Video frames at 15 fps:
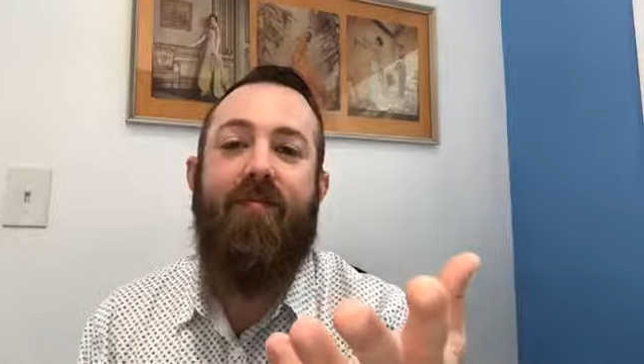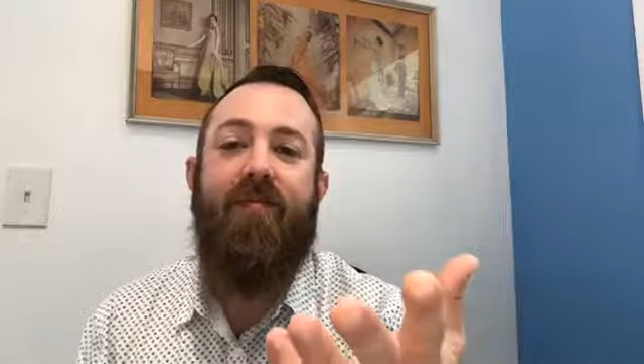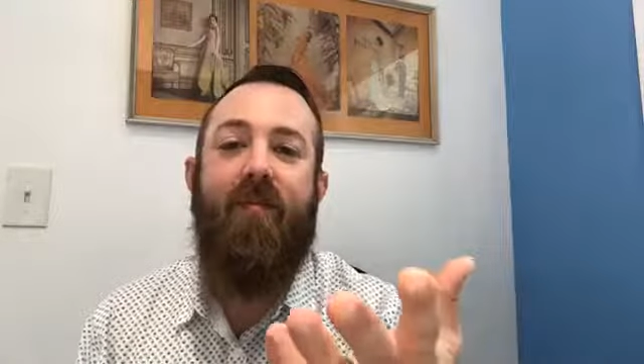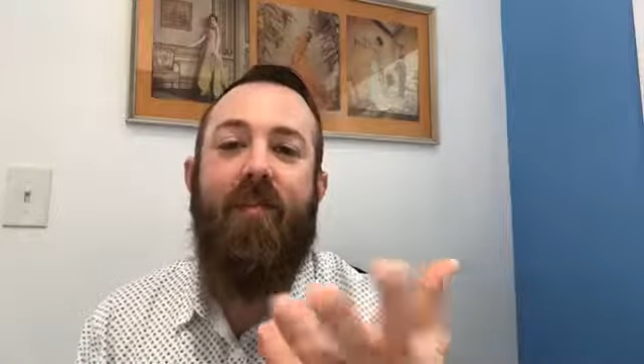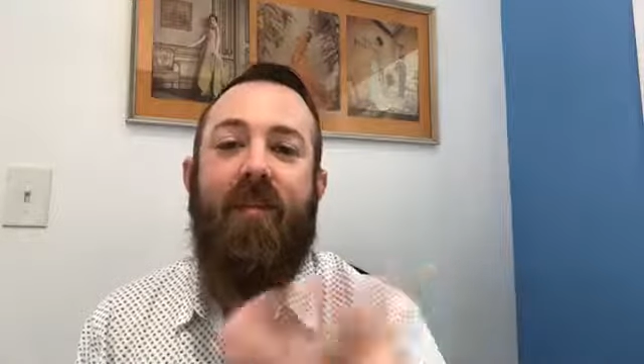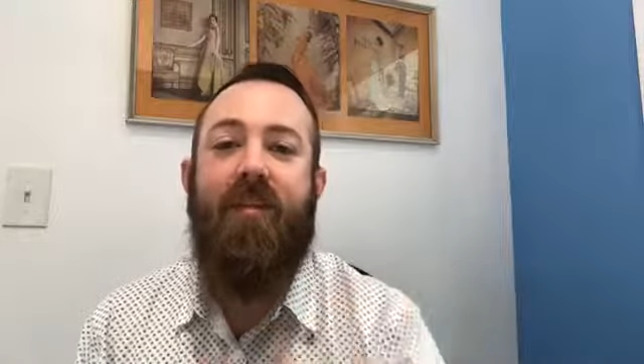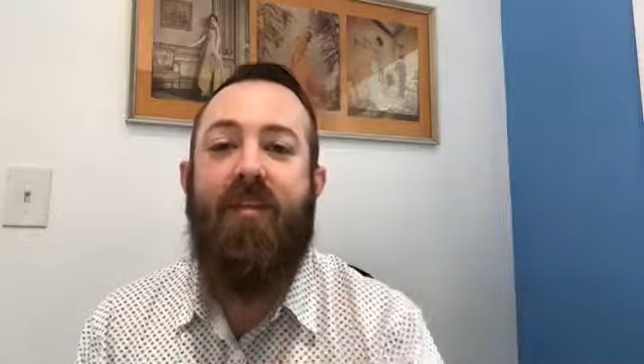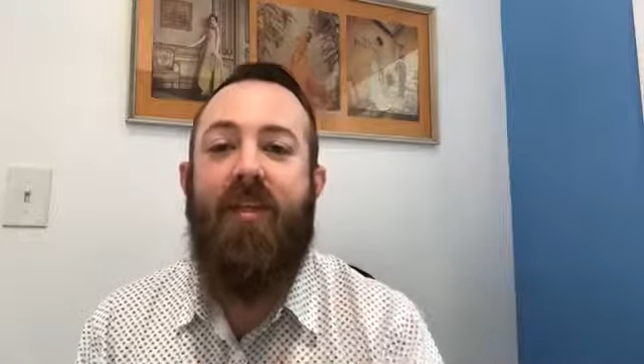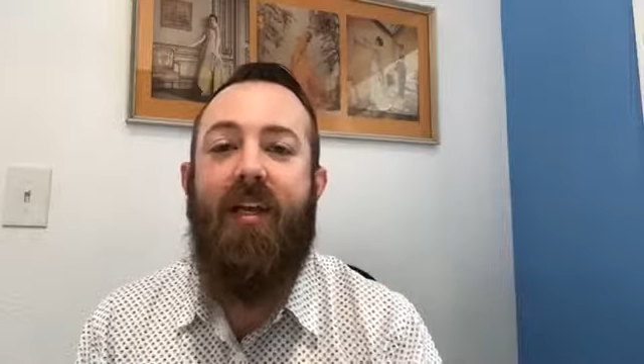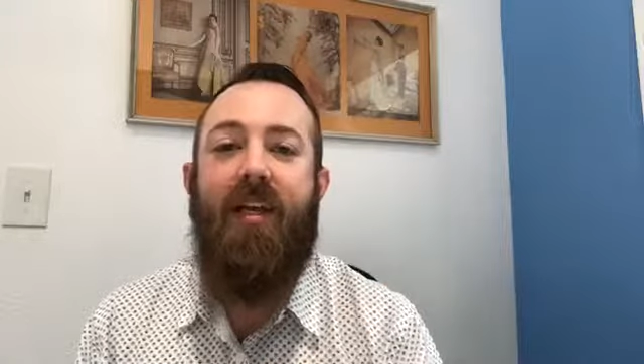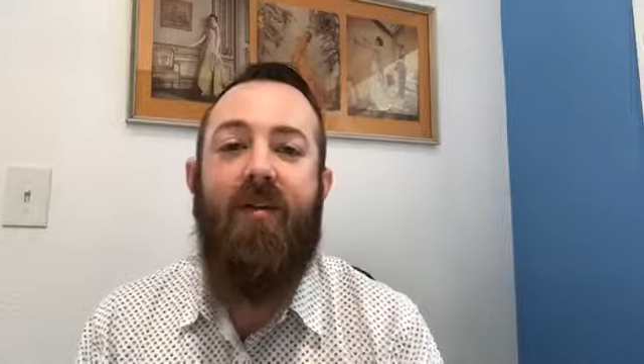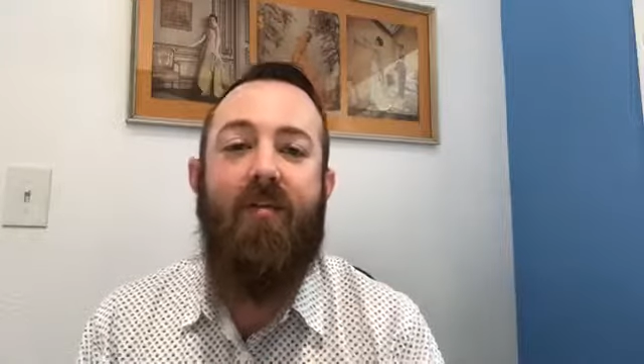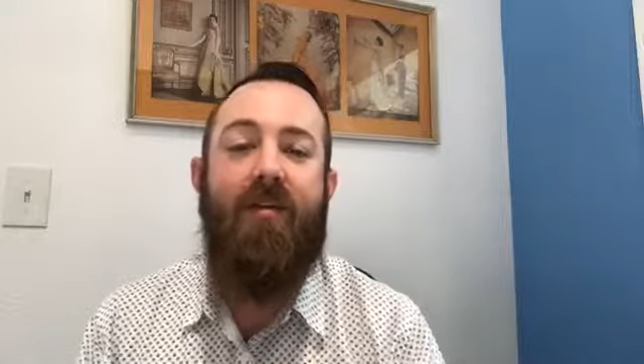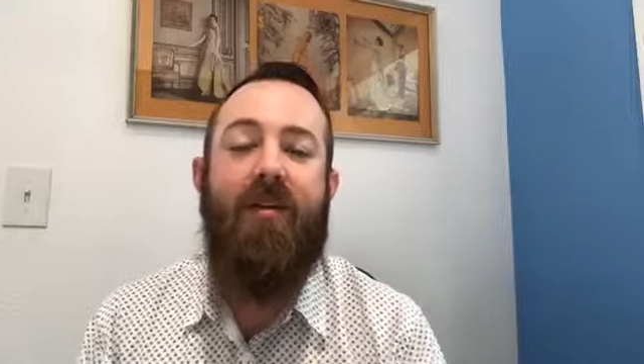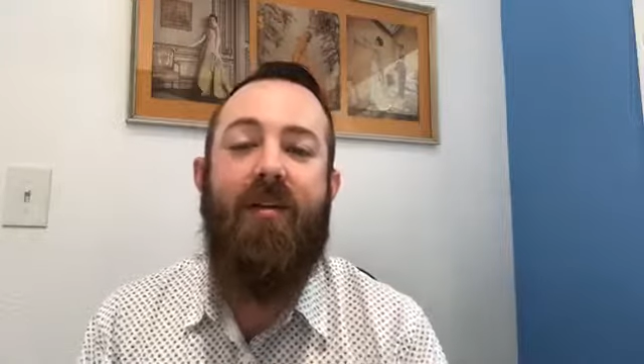with this
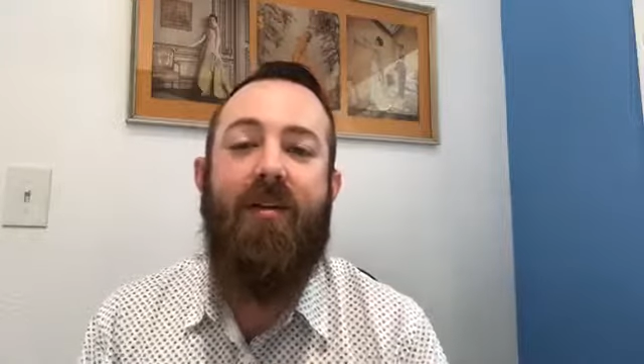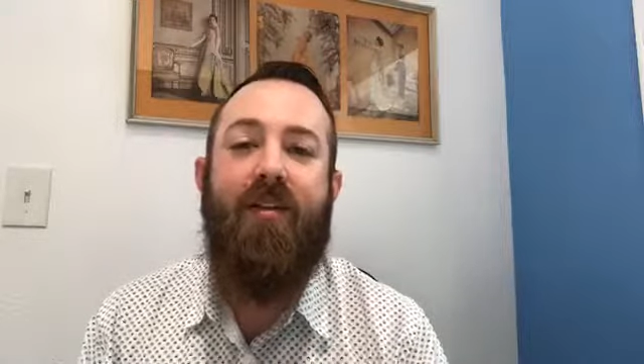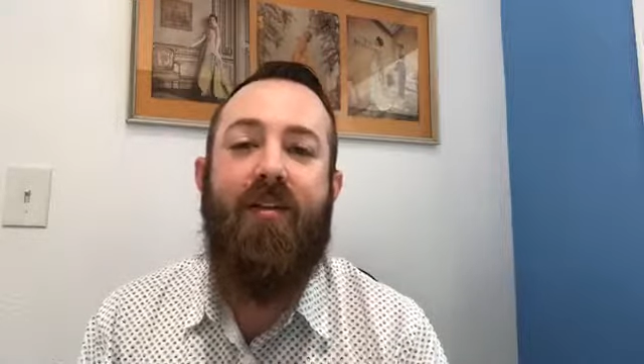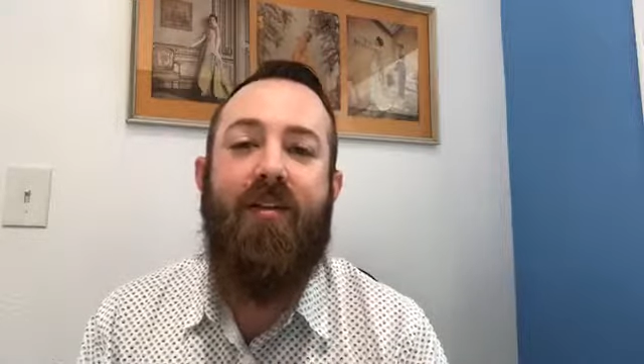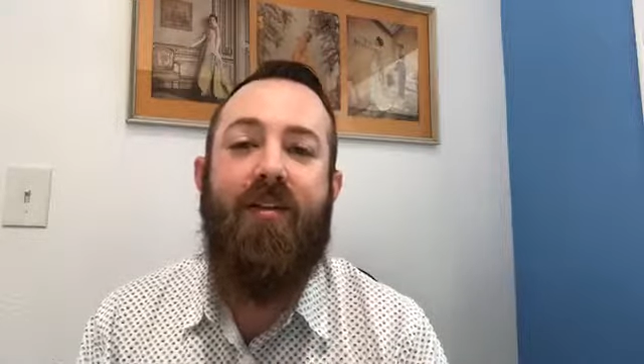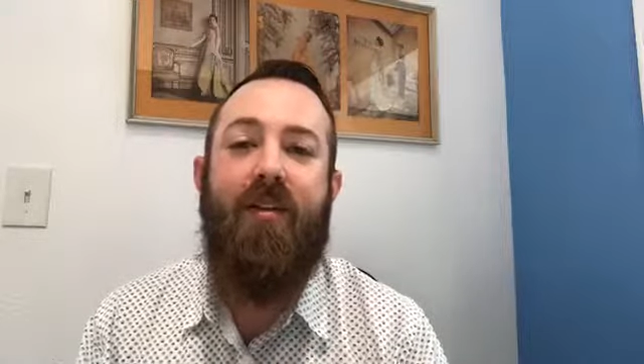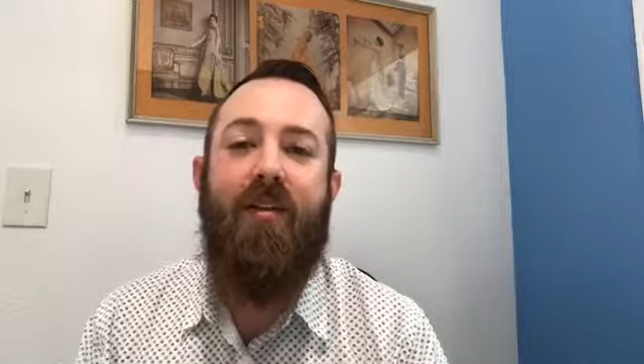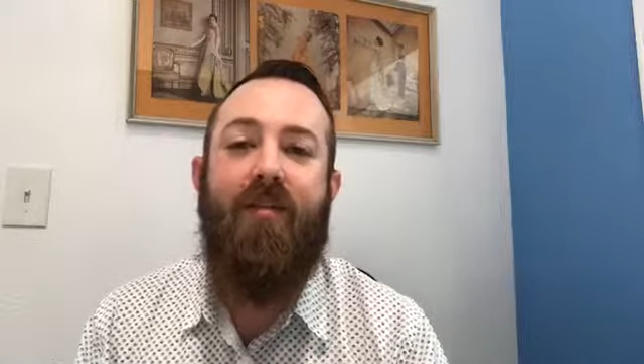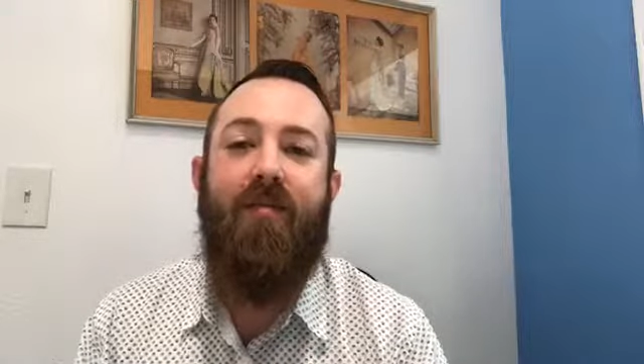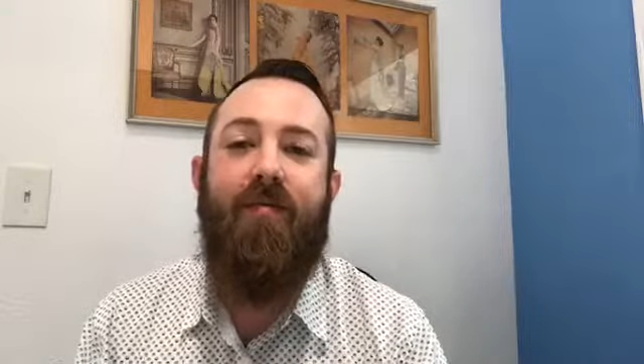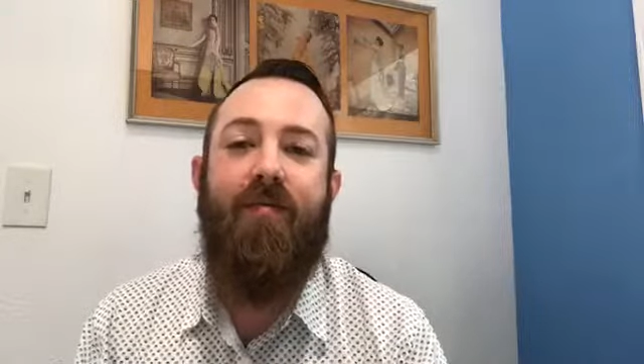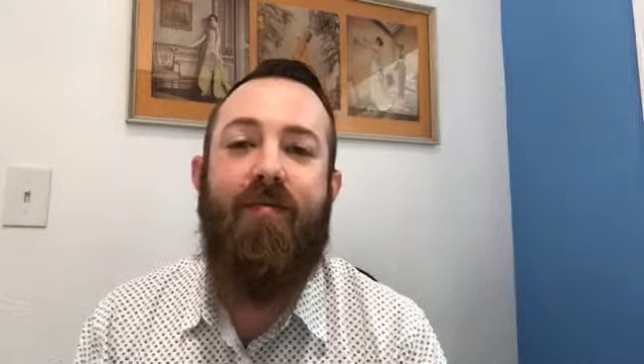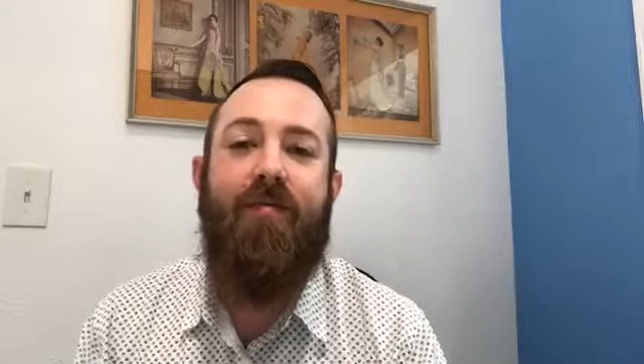camera and stuff,